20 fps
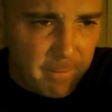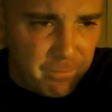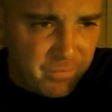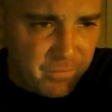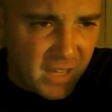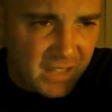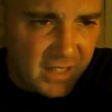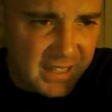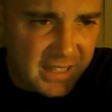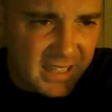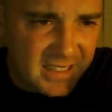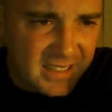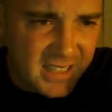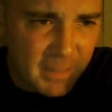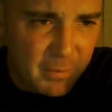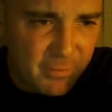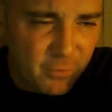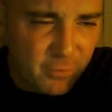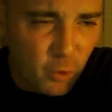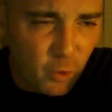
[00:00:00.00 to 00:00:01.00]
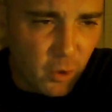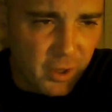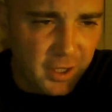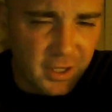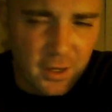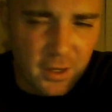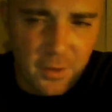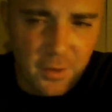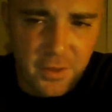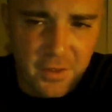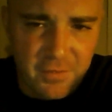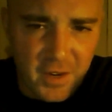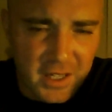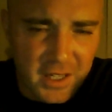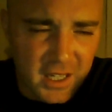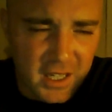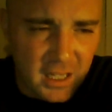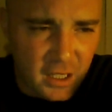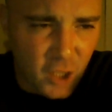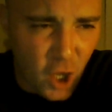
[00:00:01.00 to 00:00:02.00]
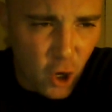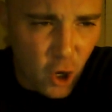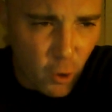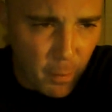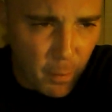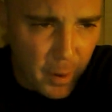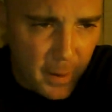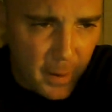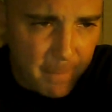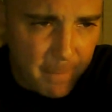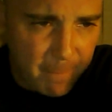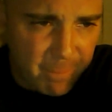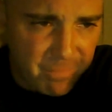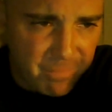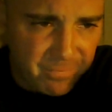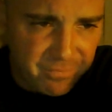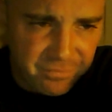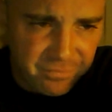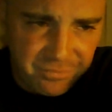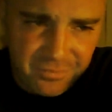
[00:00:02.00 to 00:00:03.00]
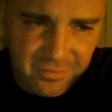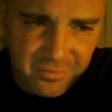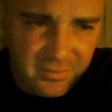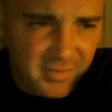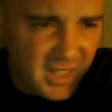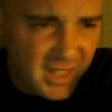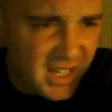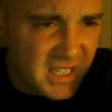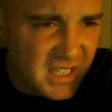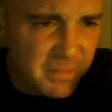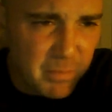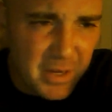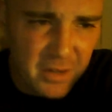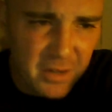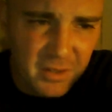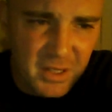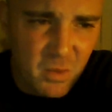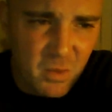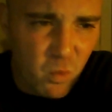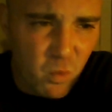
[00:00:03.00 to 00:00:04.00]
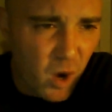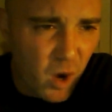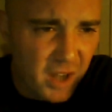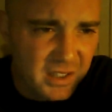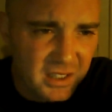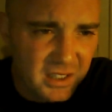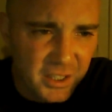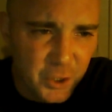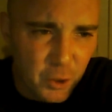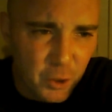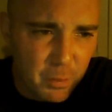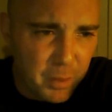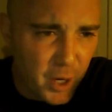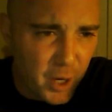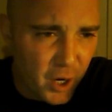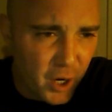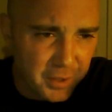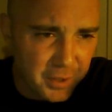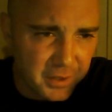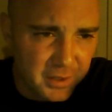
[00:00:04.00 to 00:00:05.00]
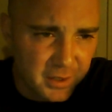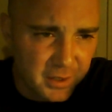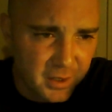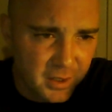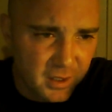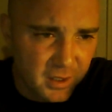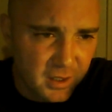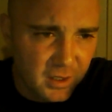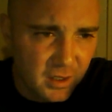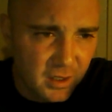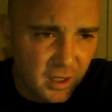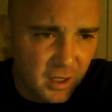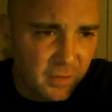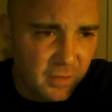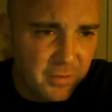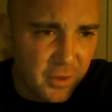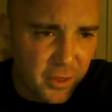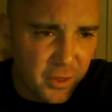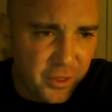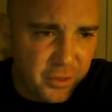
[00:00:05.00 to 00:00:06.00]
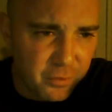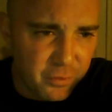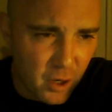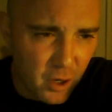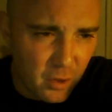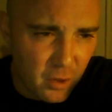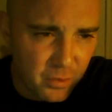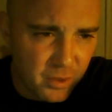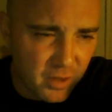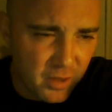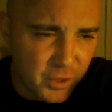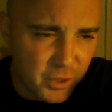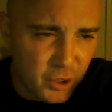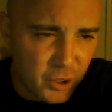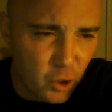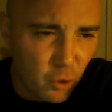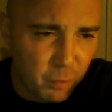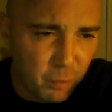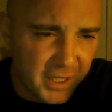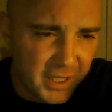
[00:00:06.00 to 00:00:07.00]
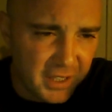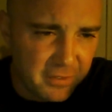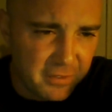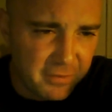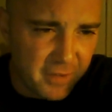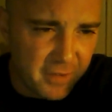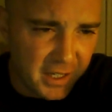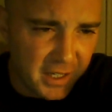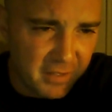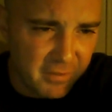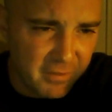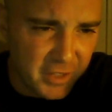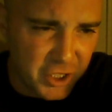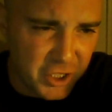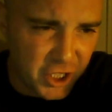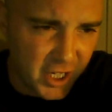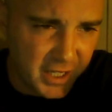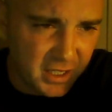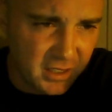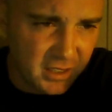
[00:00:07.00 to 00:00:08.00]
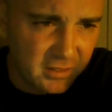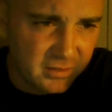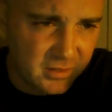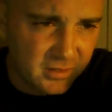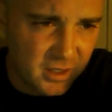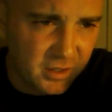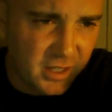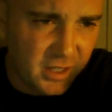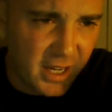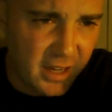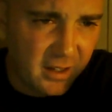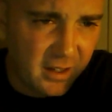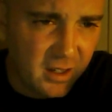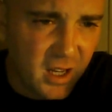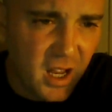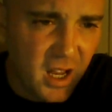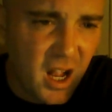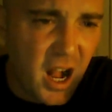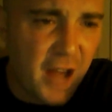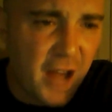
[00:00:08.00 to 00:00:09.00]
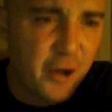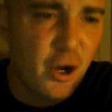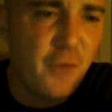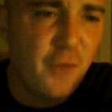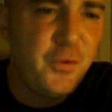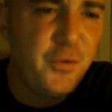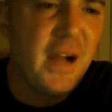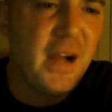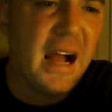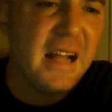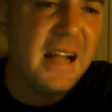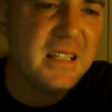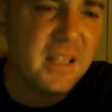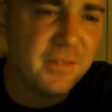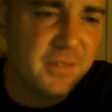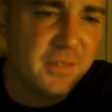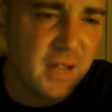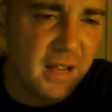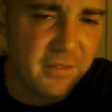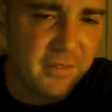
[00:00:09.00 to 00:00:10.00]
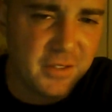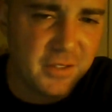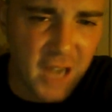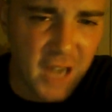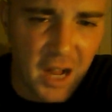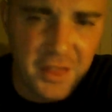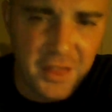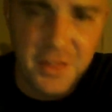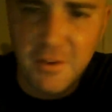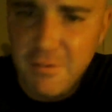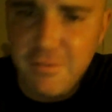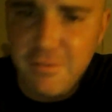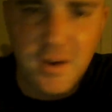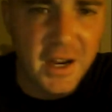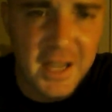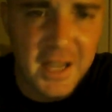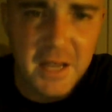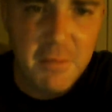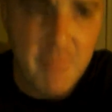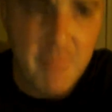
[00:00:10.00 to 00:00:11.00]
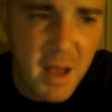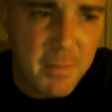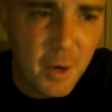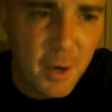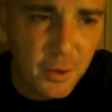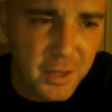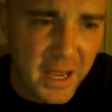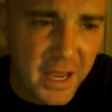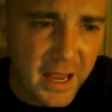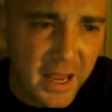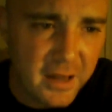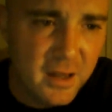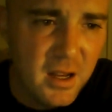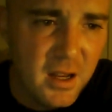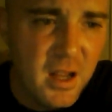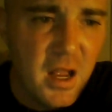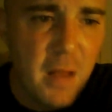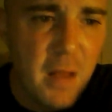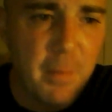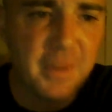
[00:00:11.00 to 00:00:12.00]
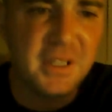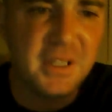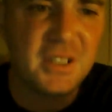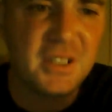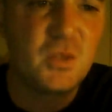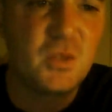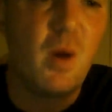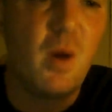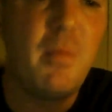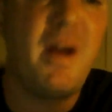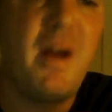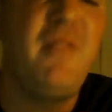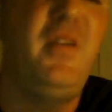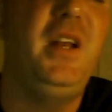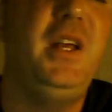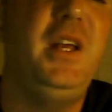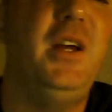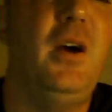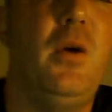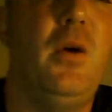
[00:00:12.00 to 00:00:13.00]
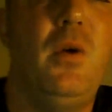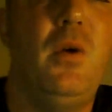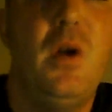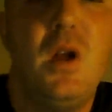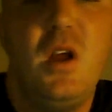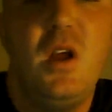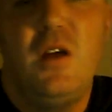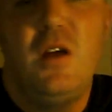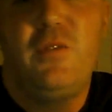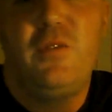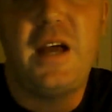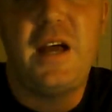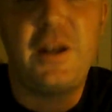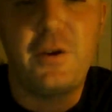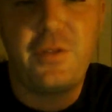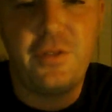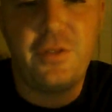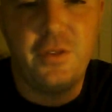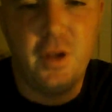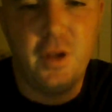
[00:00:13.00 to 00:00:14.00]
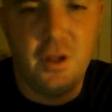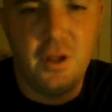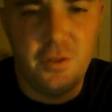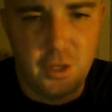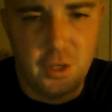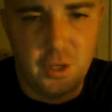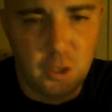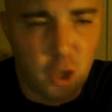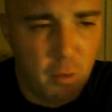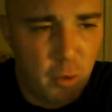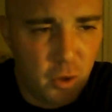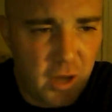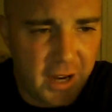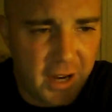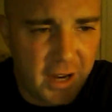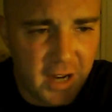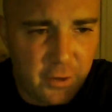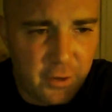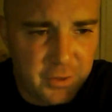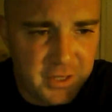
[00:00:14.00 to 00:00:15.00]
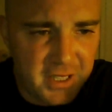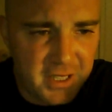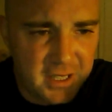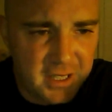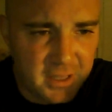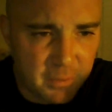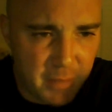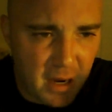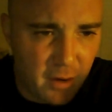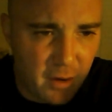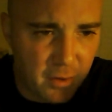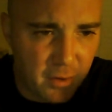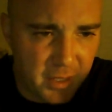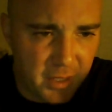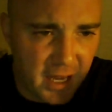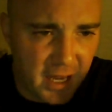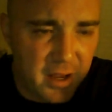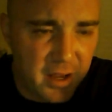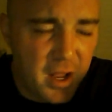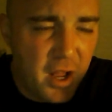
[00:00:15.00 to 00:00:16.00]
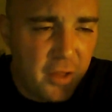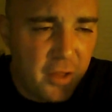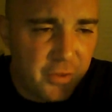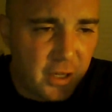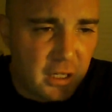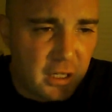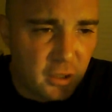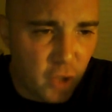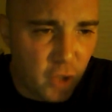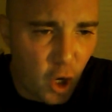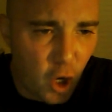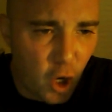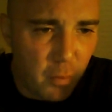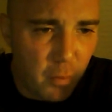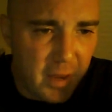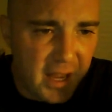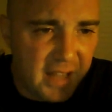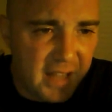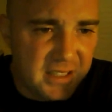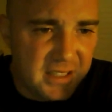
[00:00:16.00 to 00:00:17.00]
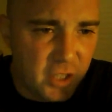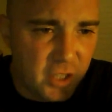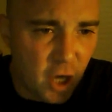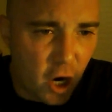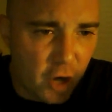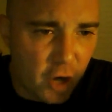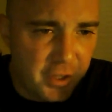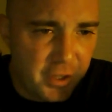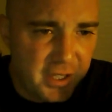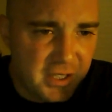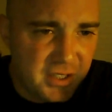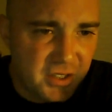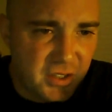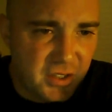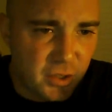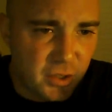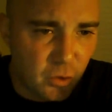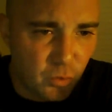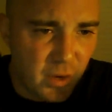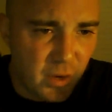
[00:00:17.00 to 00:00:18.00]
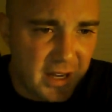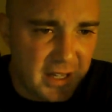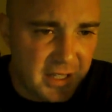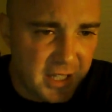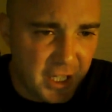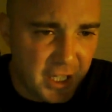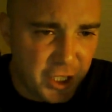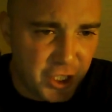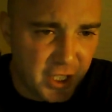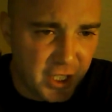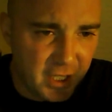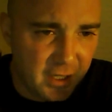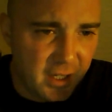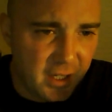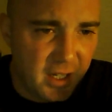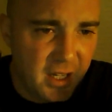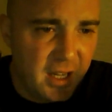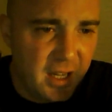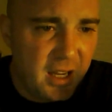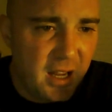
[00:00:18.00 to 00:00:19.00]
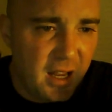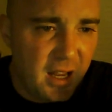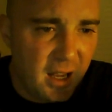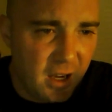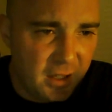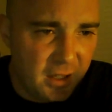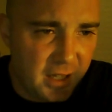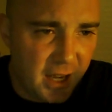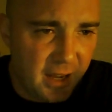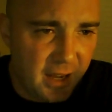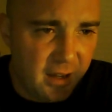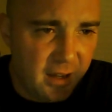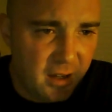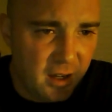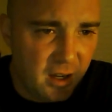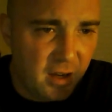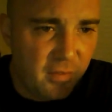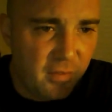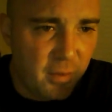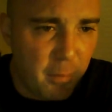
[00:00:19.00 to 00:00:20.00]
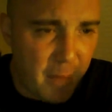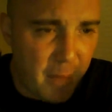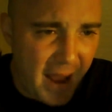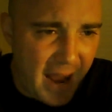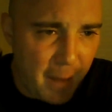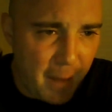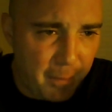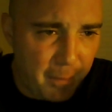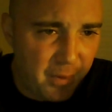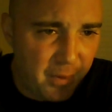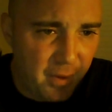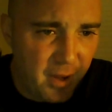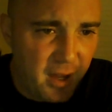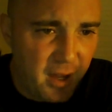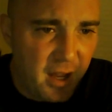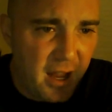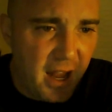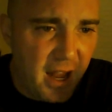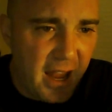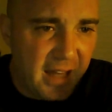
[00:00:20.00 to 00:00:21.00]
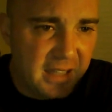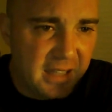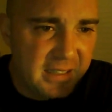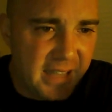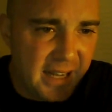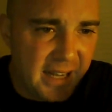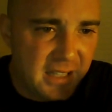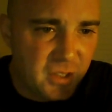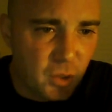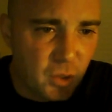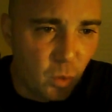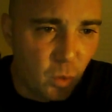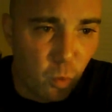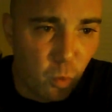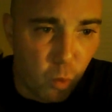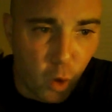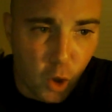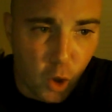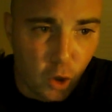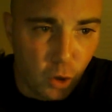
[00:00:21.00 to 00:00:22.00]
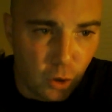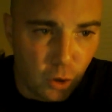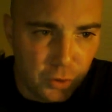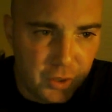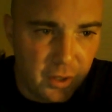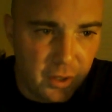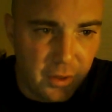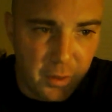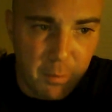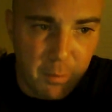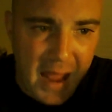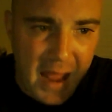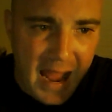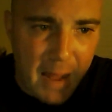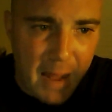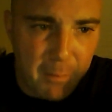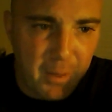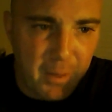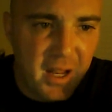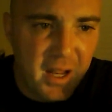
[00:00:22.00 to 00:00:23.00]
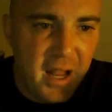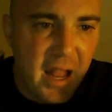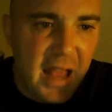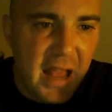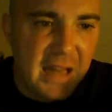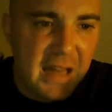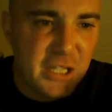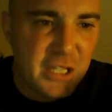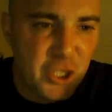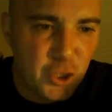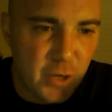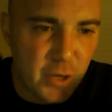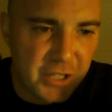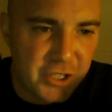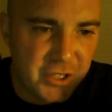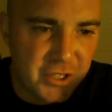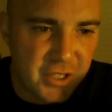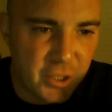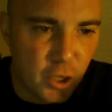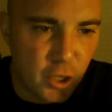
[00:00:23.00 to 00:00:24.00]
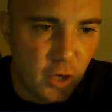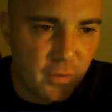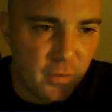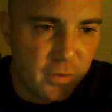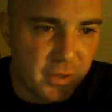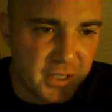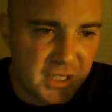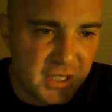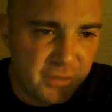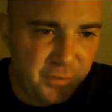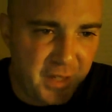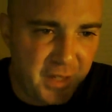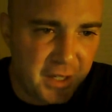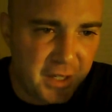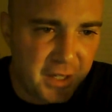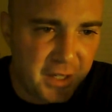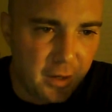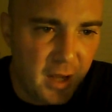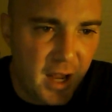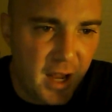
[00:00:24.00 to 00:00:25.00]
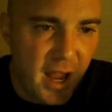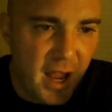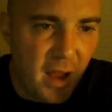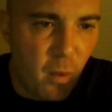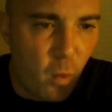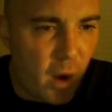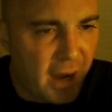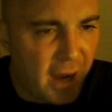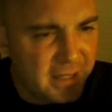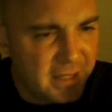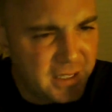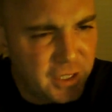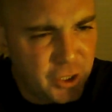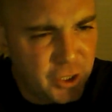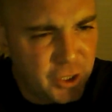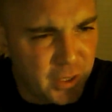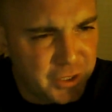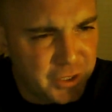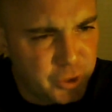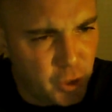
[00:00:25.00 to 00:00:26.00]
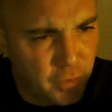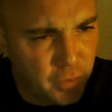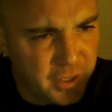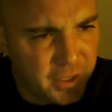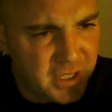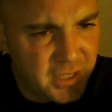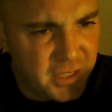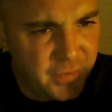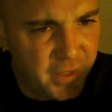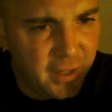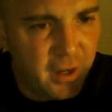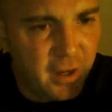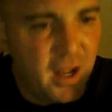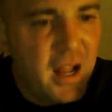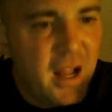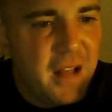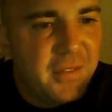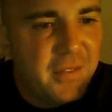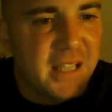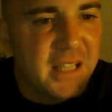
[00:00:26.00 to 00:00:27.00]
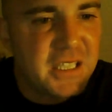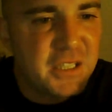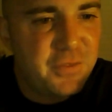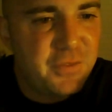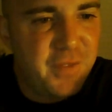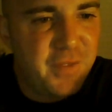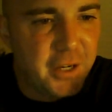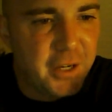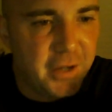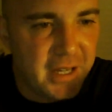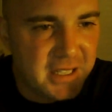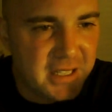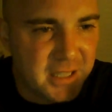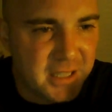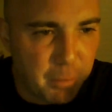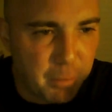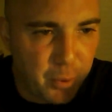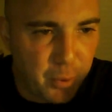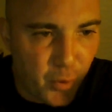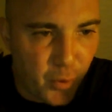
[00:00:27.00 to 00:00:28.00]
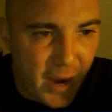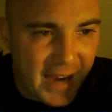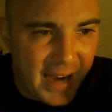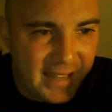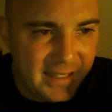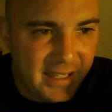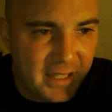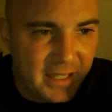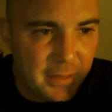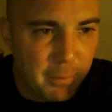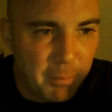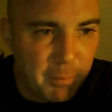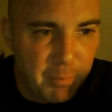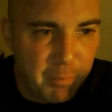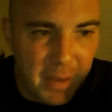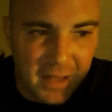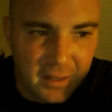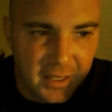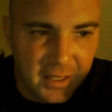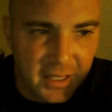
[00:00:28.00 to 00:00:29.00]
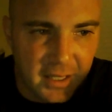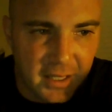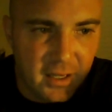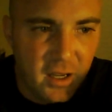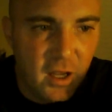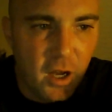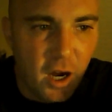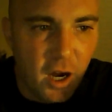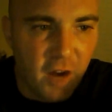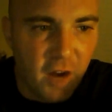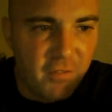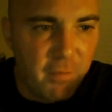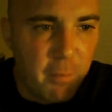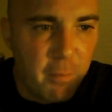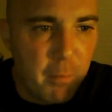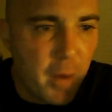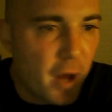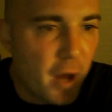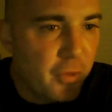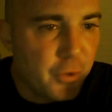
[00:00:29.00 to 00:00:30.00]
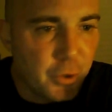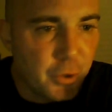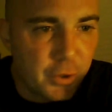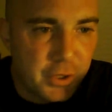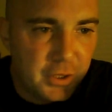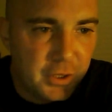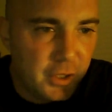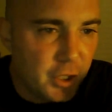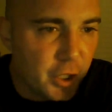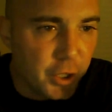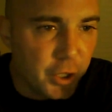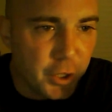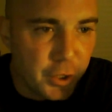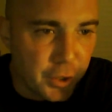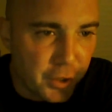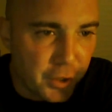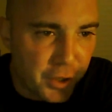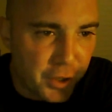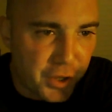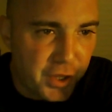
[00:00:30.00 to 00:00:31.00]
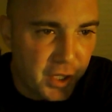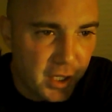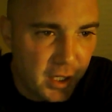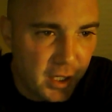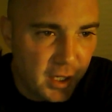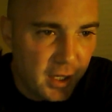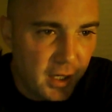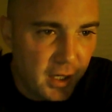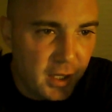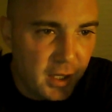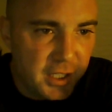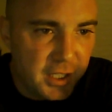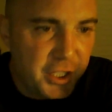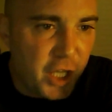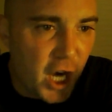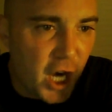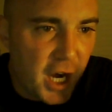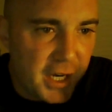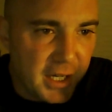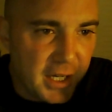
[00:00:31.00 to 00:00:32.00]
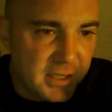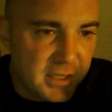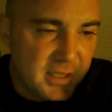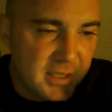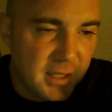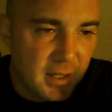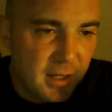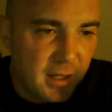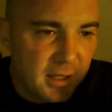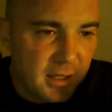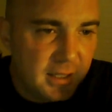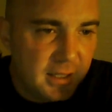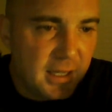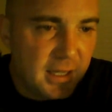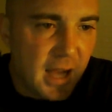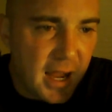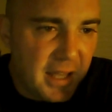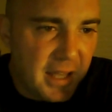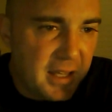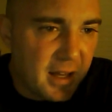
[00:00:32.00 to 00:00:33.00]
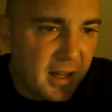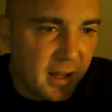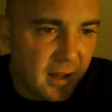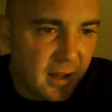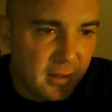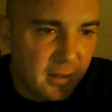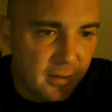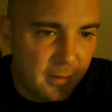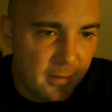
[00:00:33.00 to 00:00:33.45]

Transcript: And like I said before, you know, the fucking globe is merely one little part of the throne of the gold-plated fucking vagina, okay? I don't know if you guys have gotten the fucking memo yet, but this is what my video, Flat Earth, the Global Gynocracy, is about, okay? The globe is an artist's rendition, okay, of a map. And it takes the world, the map, and it stretches it over a sphere. And why is it stretched over a sphere? That sphere is the pregnant belly of Mother Earth, Goddess Gaia.